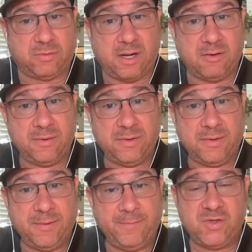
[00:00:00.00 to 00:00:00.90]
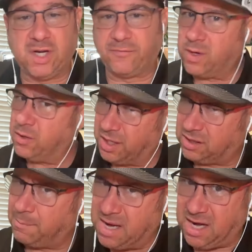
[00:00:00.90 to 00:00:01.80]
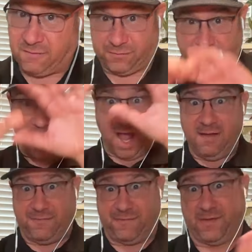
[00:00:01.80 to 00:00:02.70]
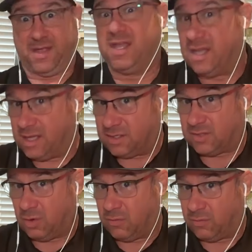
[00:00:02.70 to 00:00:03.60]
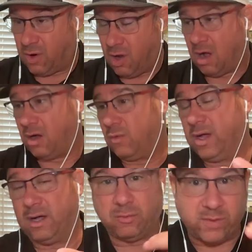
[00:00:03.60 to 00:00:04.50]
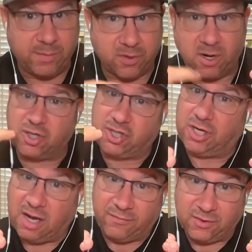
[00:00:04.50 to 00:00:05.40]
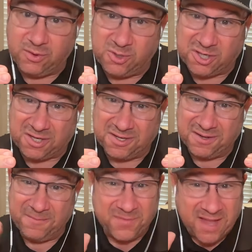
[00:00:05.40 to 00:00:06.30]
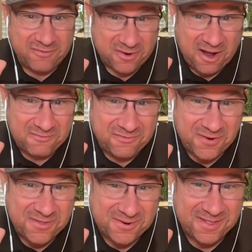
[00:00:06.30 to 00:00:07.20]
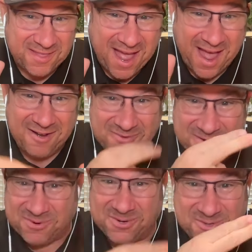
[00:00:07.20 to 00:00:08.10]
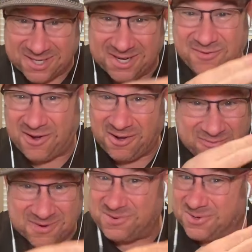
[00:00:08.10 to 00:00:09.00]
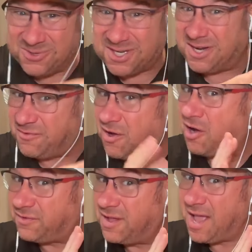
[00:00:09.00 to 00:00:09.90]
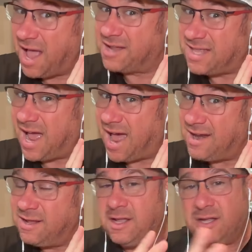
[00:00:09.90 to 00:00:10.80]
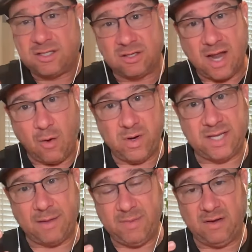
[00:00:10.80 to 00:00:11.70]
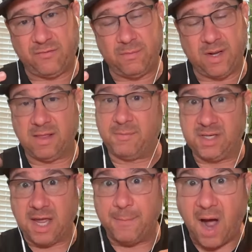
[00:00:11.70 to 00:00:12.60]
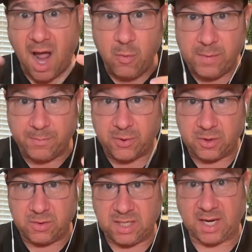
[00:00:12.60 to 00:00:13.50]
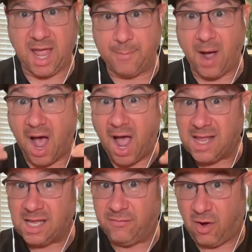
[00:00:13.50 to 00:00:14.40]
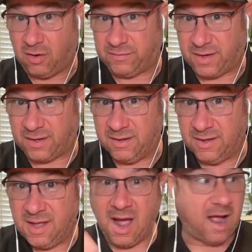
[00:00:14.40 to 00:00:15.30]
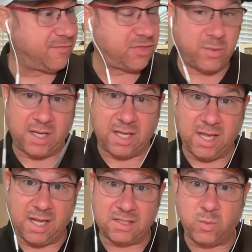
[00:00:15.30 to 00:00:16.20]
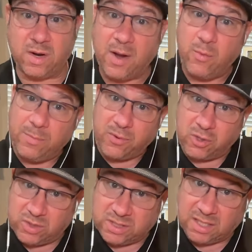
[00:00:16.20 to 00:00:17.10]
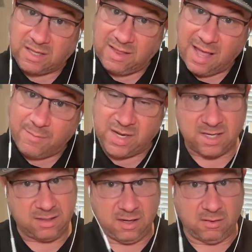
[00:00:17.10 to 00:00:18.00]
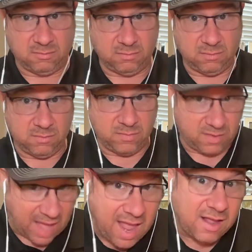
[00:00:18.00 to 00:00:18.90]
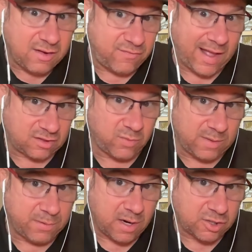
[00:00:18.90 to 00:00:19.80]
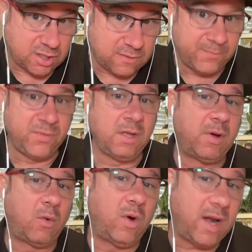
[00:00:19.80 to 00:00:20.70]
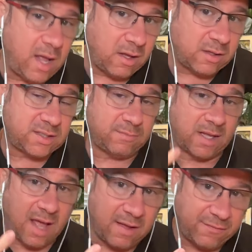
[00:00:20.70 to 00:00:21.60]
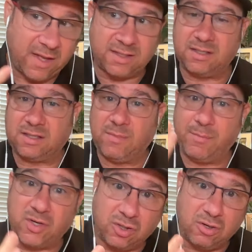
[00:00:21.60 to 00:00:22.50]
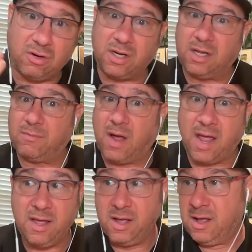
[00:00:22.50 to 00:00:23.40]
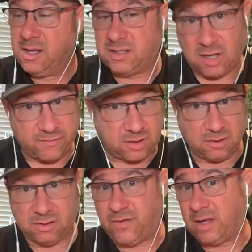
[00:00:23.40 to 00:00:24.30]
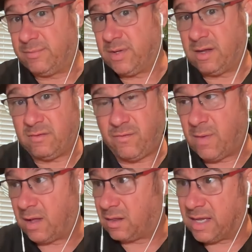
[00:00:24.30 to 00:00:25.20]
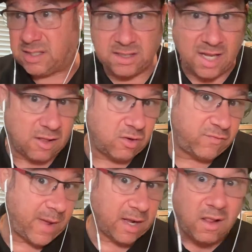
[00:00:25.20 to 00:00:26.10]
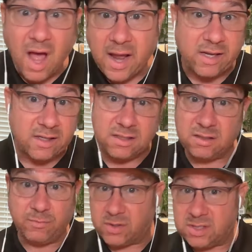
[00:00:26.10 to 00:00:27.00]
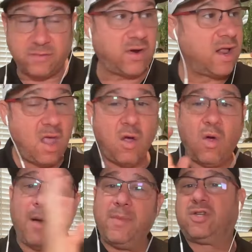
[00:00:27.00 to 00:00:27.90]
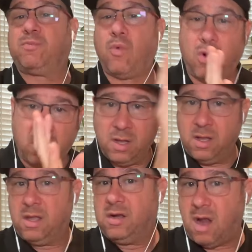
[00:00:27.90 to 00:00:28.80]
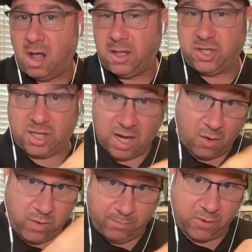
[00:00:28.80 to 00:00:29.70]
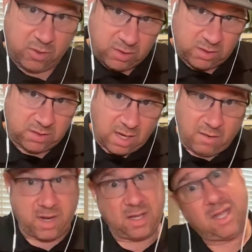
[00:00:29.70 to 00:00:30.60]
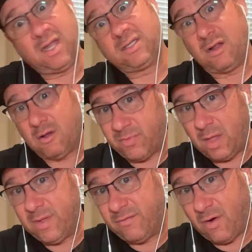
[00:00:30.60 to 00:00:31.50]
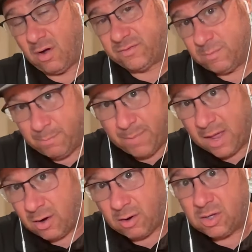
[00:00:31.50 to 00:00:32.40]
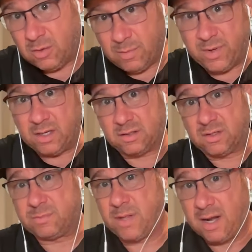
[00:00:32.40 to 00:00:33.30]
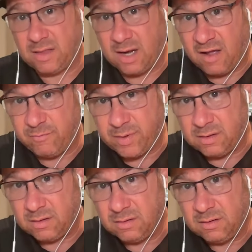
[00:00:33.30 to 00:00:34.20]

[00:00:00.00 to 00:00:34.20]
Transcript: from now. Jeff, what do you think the meaning of life is overall? Well, reproduction and evolution. I haven't gotten further than that. Reproduce and evolve. Reproduce and evolve. How's that? So now what does that mean for me? That means, am I reproducing? Am I evolving? I have 3 kids. What am I reproducing in them? They, in fact, are reproduction. But what else? In my life lessons, in my maturity, in my soft skill development, my lessons that I learned from my clients, books I've read, how much more knowledge can I reproduce inside of my kids and help them evolve to be better human beings on this planet than I've been,